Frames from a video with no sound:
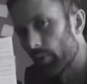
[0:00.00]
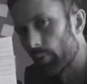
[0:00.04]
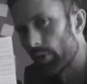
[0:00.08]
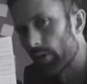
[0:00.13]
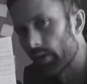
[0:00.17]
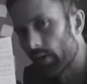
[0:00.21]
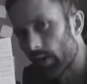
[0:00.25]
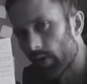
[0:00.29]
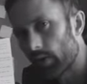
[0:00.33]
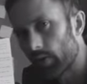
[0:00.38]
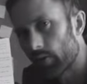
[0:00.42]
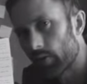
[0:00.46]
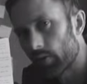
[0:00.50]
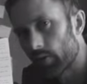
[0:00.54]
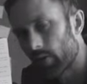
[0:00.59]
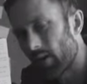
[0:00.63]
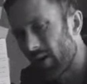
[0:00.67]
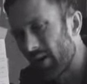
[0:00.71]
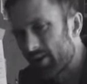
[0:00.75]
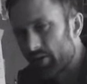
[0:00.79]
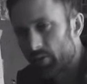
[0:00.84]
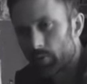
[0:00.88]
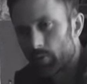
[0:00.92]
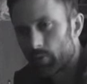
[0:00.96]
on the weekends.
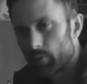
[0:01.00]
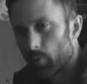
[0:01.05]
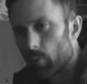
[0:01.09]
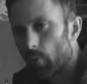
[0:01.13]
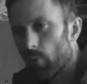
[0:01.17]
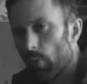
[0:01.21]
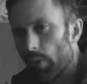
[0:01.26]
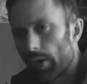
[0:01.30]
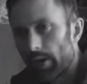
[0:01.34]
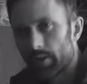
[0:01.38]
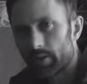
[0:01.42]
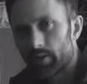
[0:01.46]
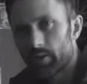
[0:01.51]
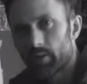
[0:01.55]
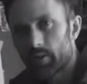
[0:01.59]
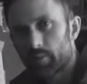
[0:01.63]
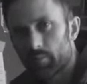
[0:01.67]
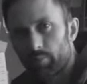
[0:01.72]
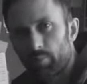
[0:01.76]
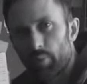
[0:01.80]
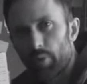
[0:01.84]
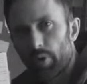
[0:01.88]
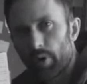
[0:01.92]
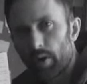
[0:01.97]
I just was always
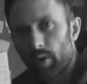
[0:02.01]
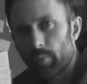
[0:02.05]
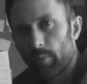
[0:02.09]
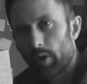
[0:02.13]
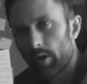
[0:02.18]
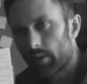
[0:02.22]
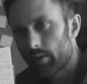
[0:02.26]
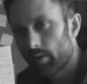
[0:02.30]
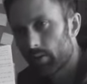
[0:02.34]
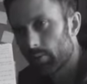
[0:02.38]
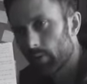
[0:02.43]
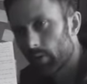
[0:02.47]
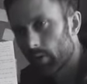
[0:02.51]
pretty much a